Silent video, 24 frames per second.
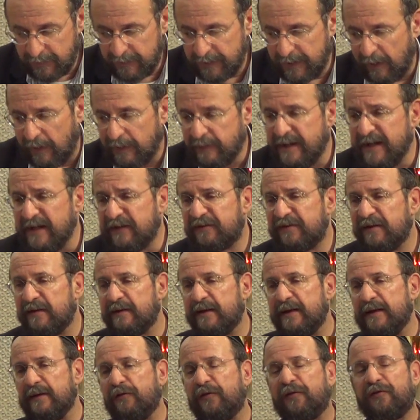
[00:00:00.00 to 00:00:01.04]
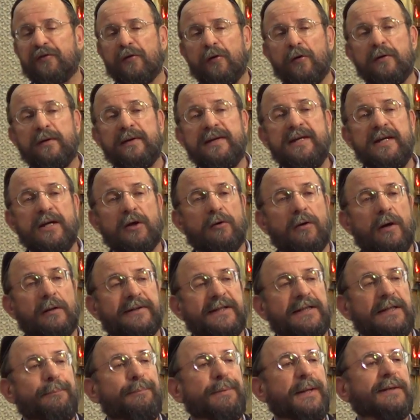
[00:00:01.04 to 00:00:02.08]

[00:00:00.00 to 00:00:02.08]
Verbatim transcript: Now, I need to insert here a little